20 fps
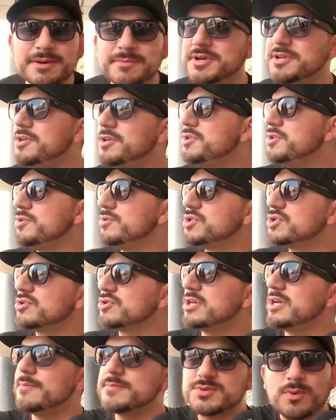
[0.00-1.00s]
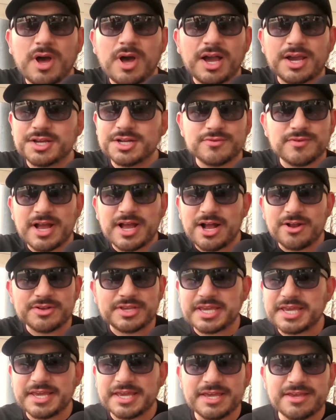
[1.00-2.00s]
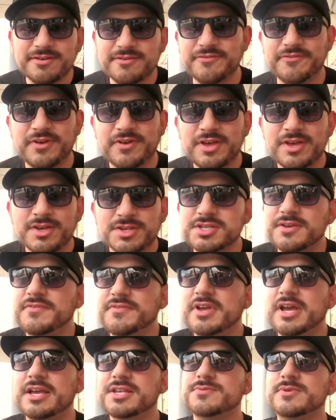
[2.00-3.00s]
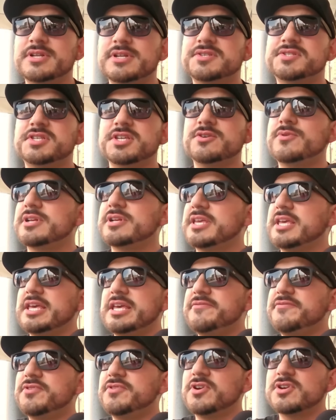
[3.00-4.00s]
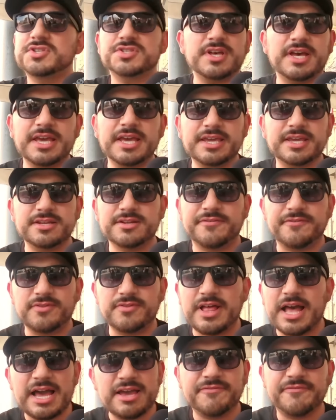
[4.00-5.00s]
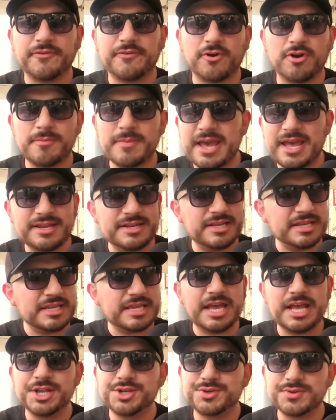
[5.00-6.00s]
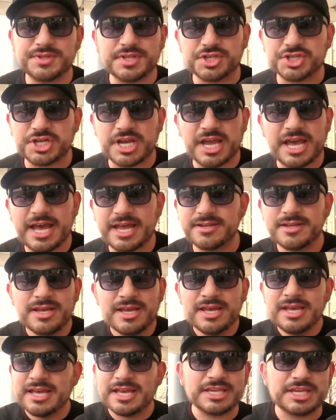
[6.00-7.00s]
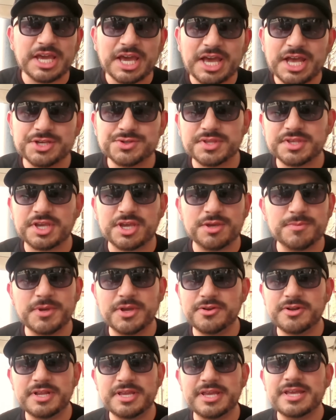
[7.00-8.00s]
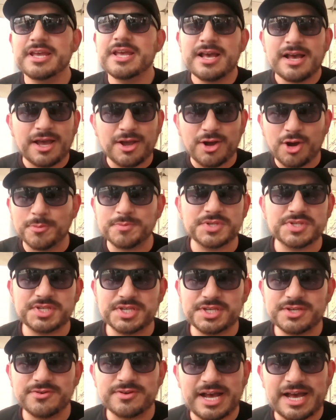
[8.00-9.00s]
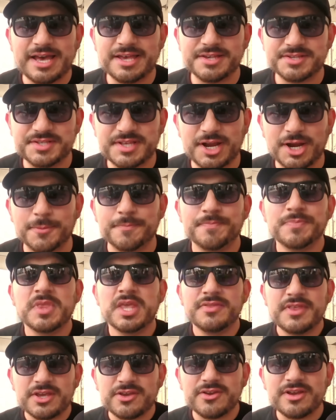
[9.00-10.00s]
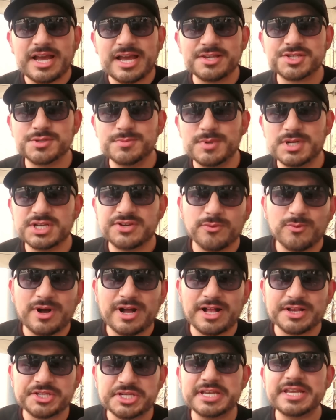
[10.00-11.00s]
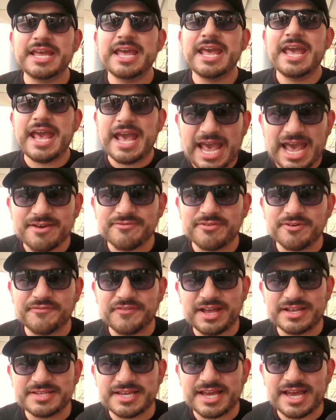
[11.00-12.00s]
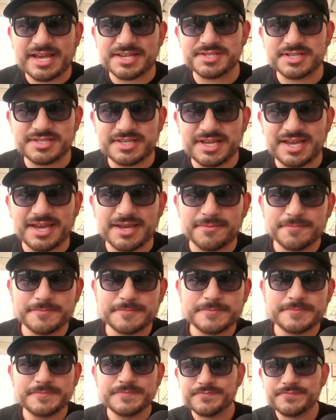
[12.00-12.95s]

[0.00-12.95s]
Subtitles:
I am going to do streams walking around Kyiv. So if you guys want to see what Kyiv looks like in a live format and engage with the chat, engage with the community, I hope to see you guys there. Thank you guys so much for watching. Have a fantastic day.